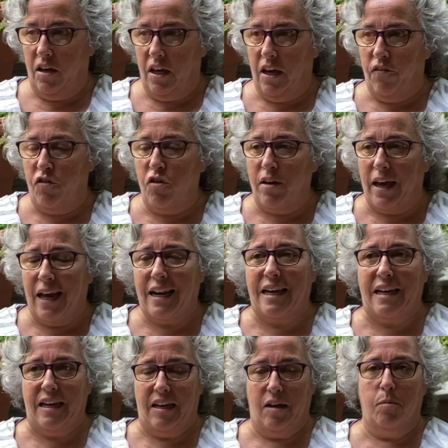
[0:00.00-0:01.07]
if you get
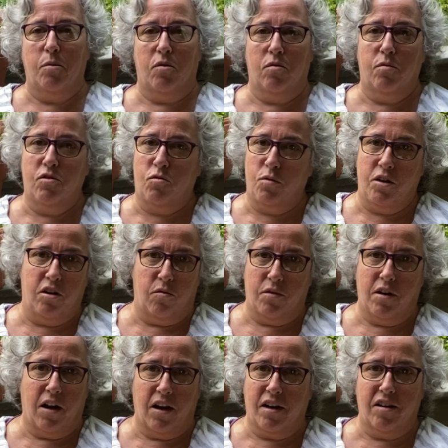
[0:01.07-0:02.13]
kibble, which we know we're
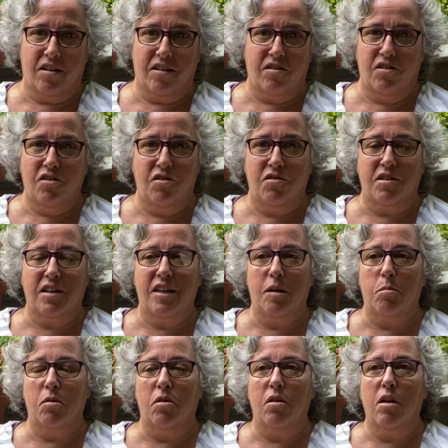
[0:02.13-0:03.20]
not going to use
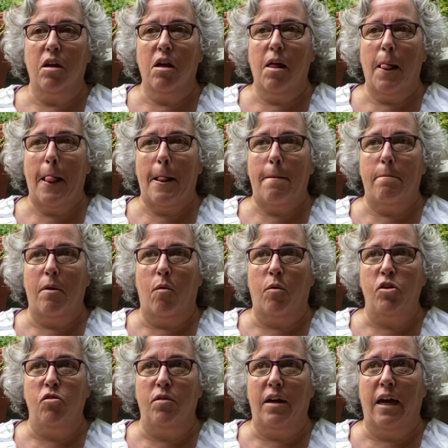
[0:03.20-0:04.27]
kibble, but
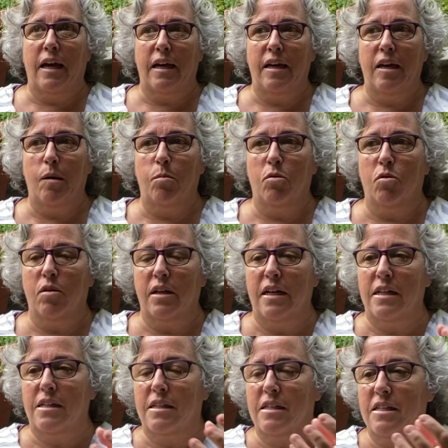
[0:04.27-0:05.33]
when you get kibble,
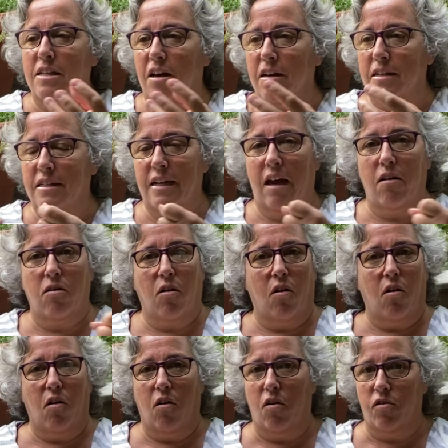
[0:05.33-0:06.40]
it sucks out
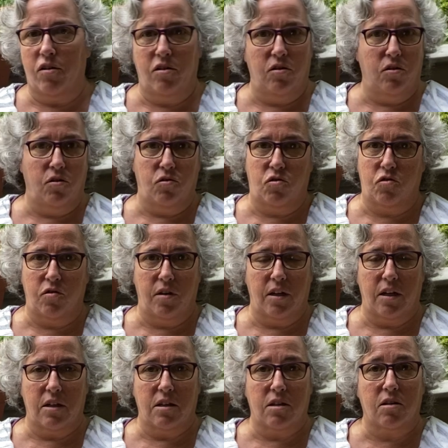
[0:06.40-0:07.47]
all the
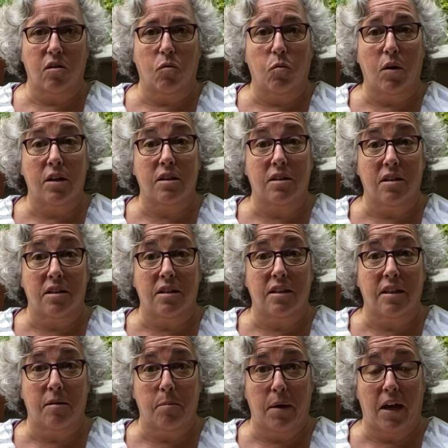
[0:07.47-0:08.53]
nutrients. So what does
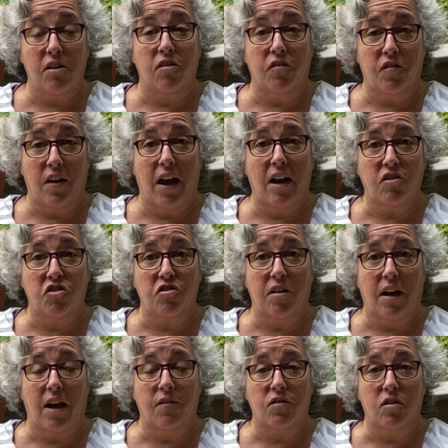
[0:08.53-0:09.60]
the manufacturer
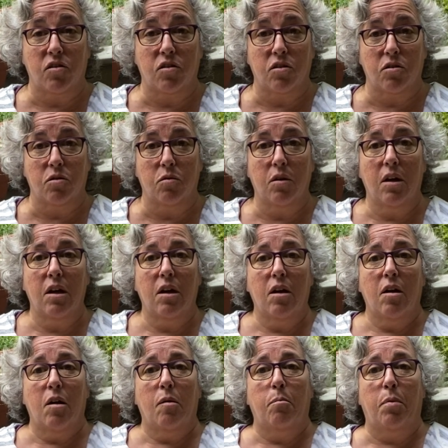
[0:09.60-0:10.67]
have to do
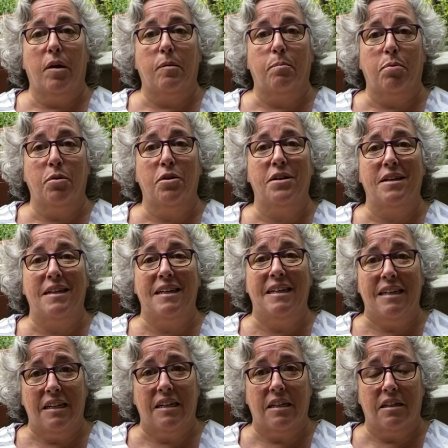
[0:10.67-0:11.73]
but put
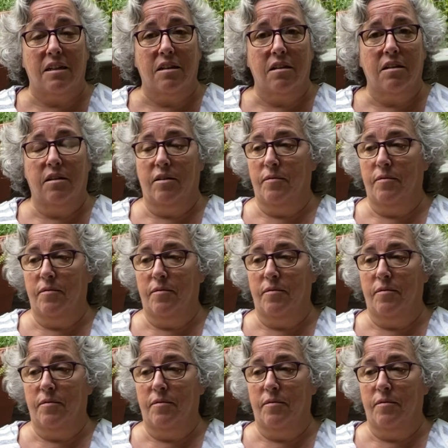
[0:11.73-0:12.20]
in